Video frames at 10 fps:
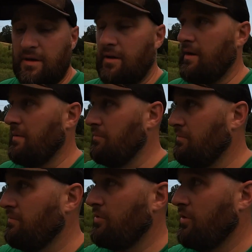
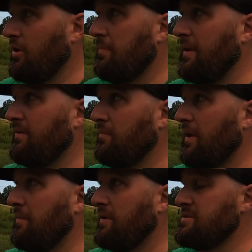I'm gonna go pick some
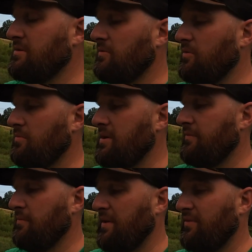blackberries here in a little
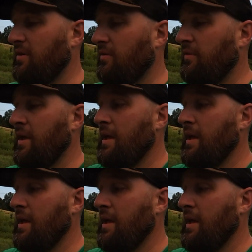bit for myself,